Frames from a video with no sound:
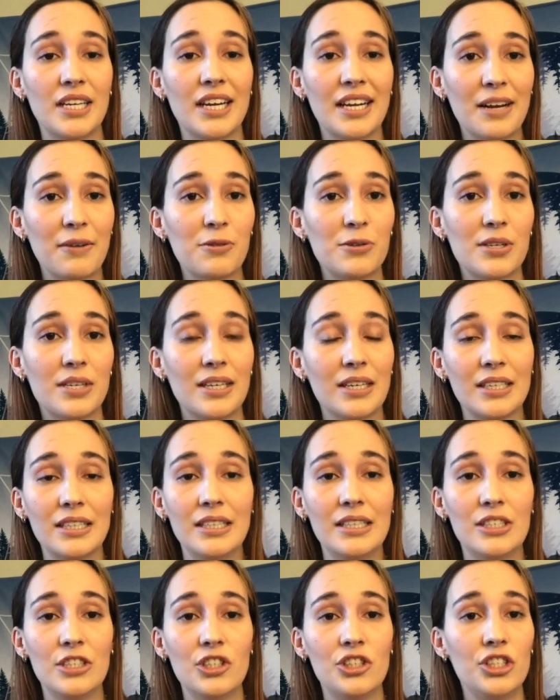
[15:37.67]
Like, I was in, like,
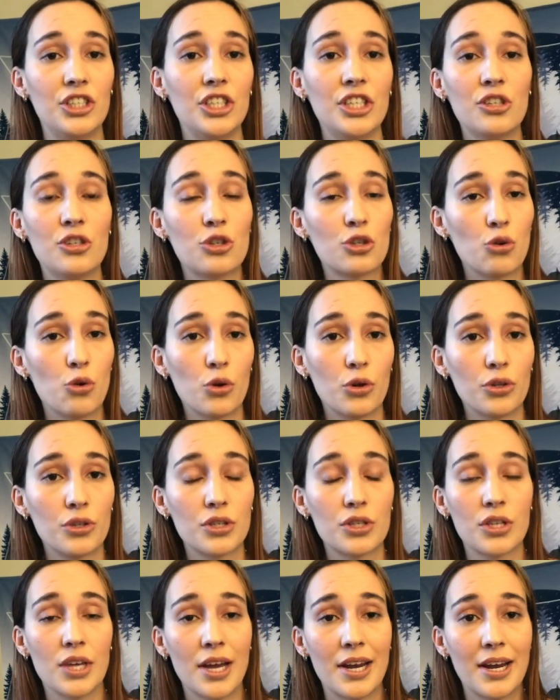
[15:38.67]
these jean
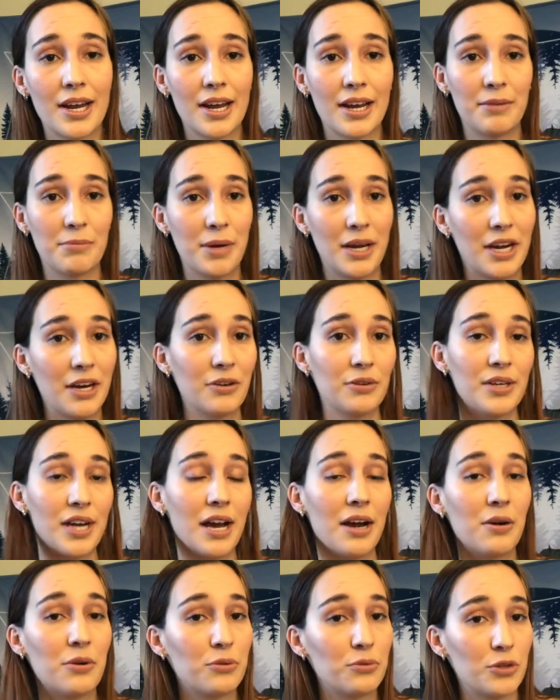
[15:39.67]
shorts, and I had my hair
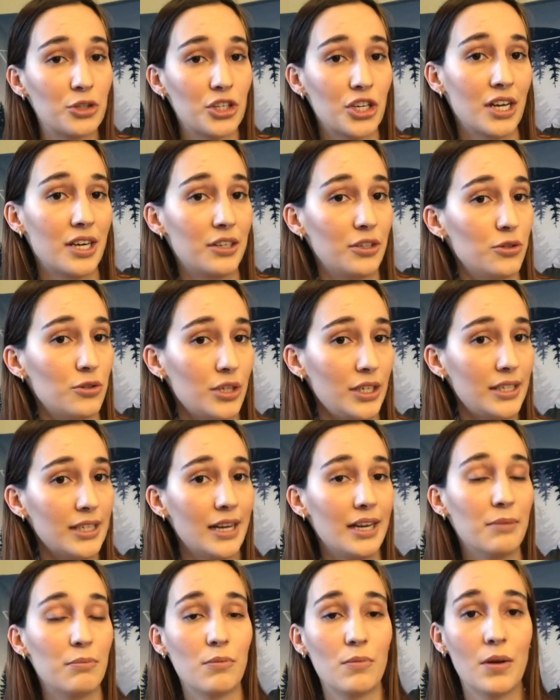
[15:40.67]
down, which I usually
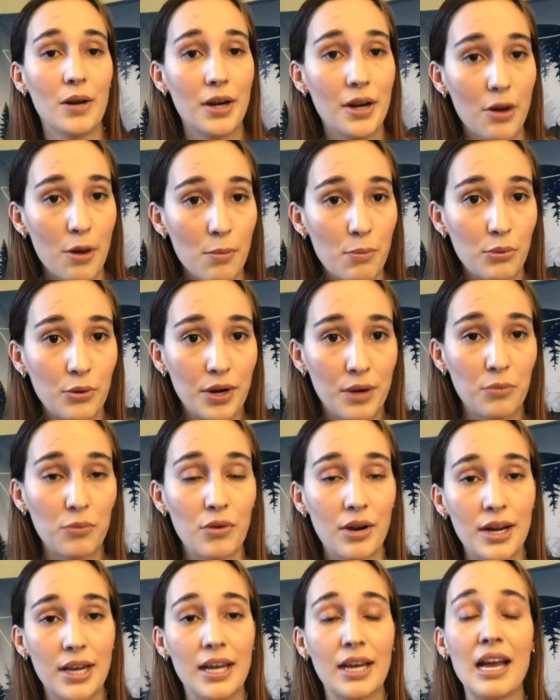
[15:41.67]
tie it up when I'm
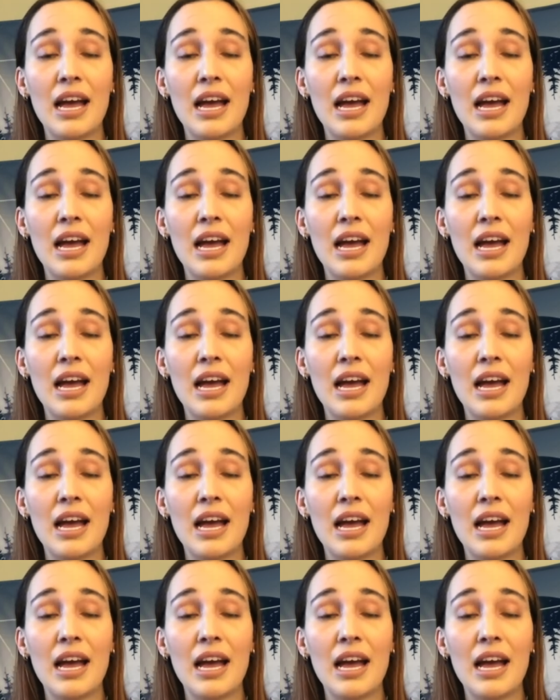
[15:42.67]
running.